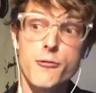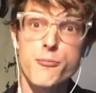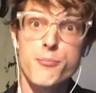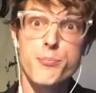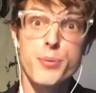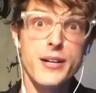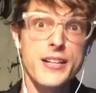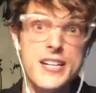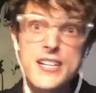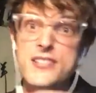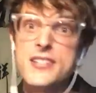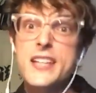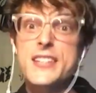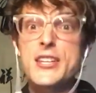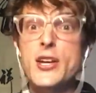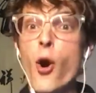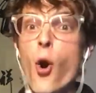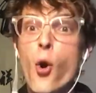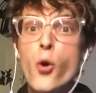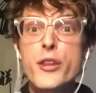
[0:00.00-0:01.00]
but he's like
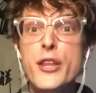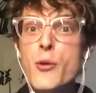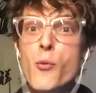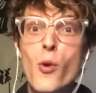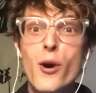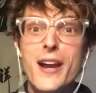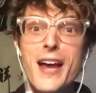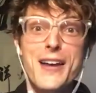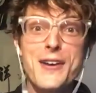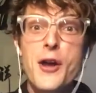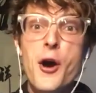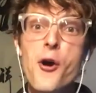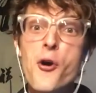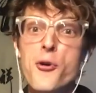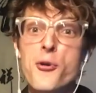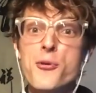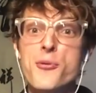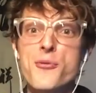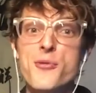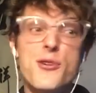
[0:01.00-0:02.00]
the only one I
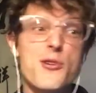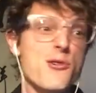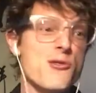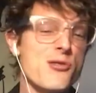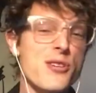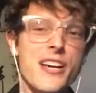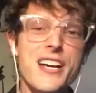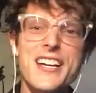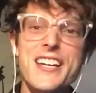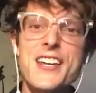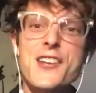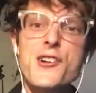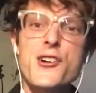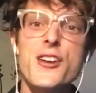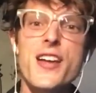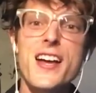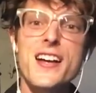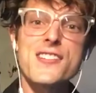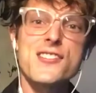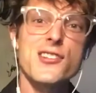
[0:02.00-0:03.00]
know who's like an
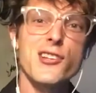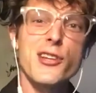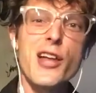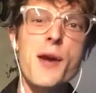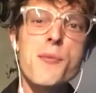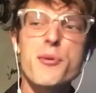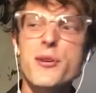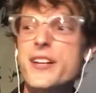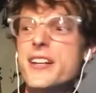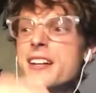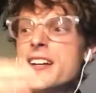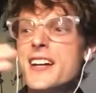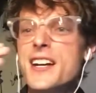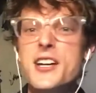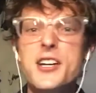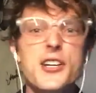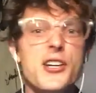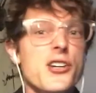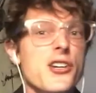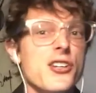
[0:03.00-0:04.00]
internet celebrity.
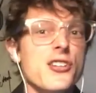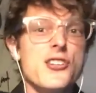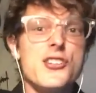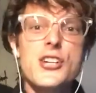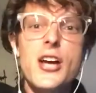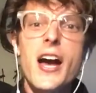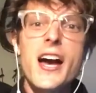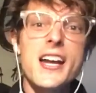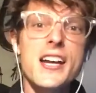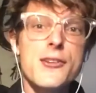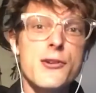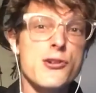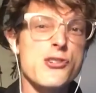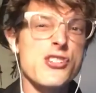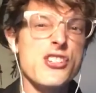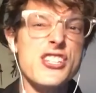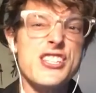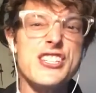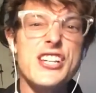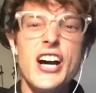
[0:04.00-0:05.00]
In China, there's
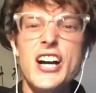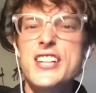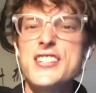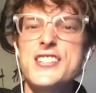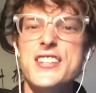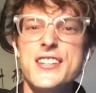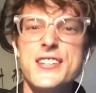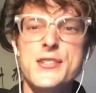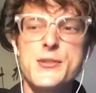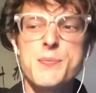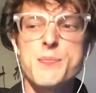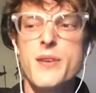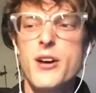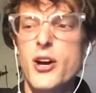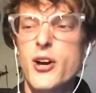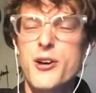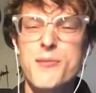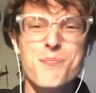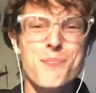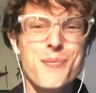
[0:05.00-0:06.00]
dozens
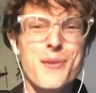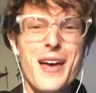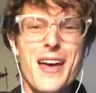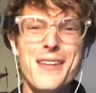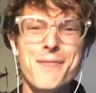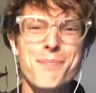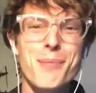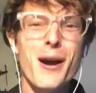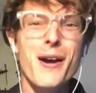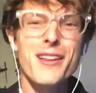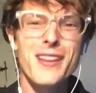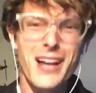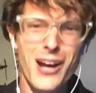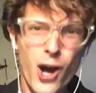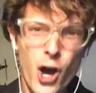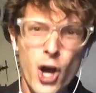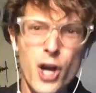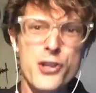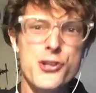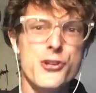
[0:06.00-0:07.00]
and probably like
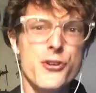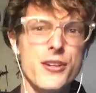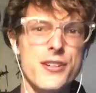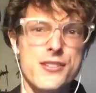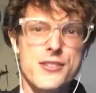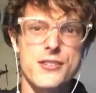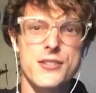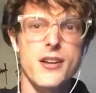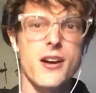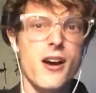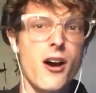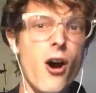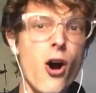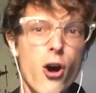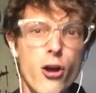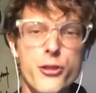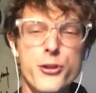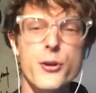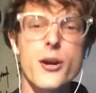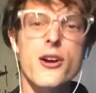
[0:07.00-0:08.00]
hundreds
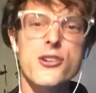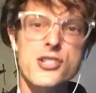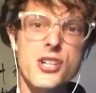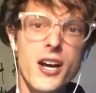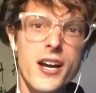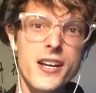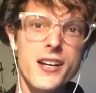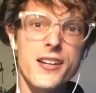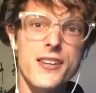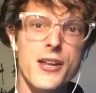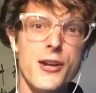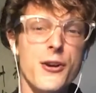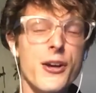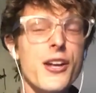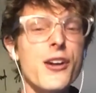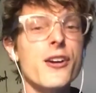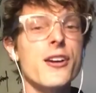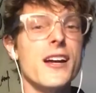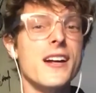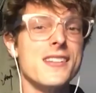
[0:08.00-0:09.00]
all throughout China that are
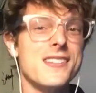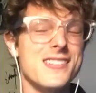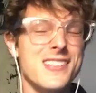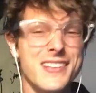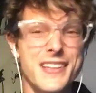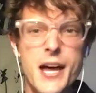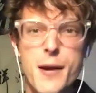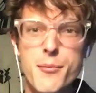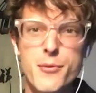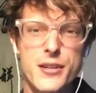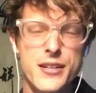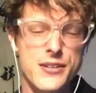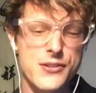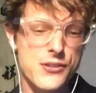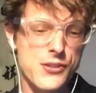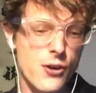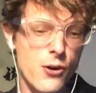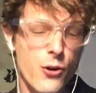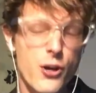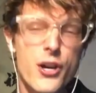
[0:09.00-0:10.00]
internet celebrities.
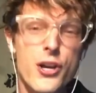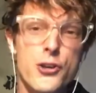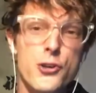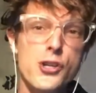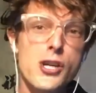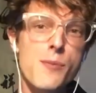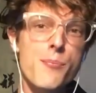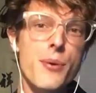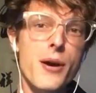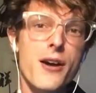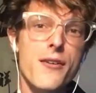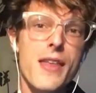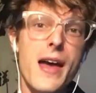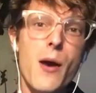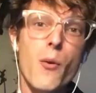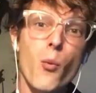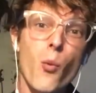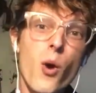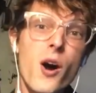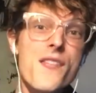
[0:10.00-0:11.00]
So you compare
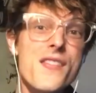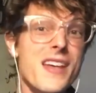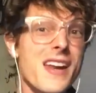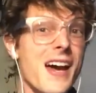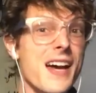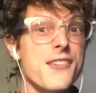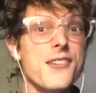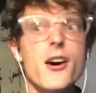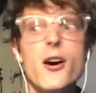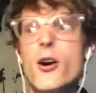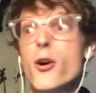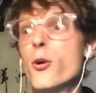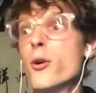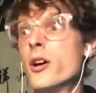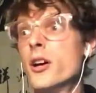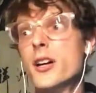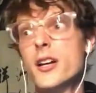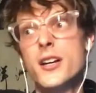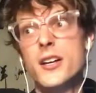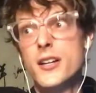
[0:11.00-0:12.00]
that one that I know
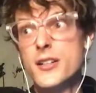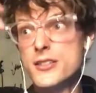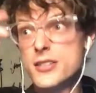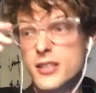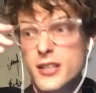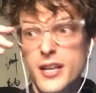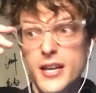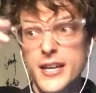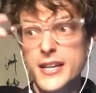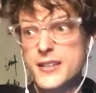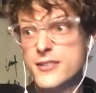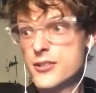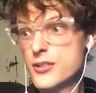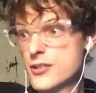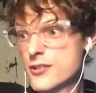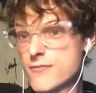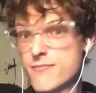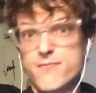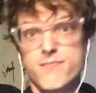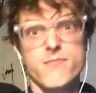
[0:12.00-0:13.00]
to like
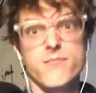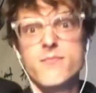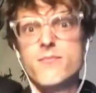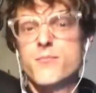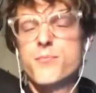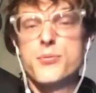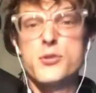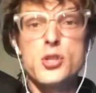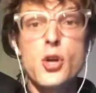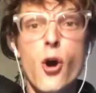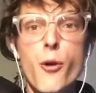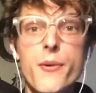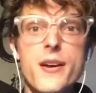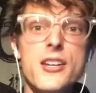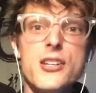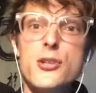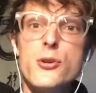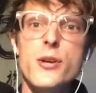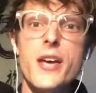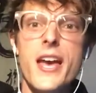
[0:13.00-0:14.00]
just so
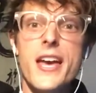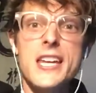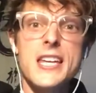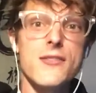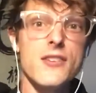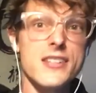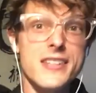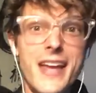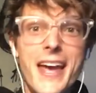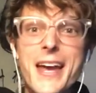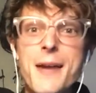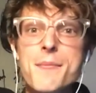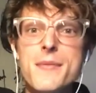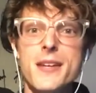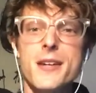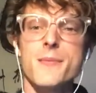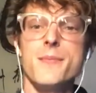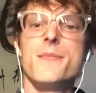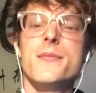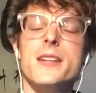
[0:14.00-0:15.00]
many, you can't even name
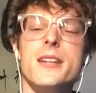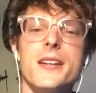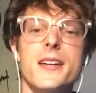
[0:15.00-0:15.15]
them.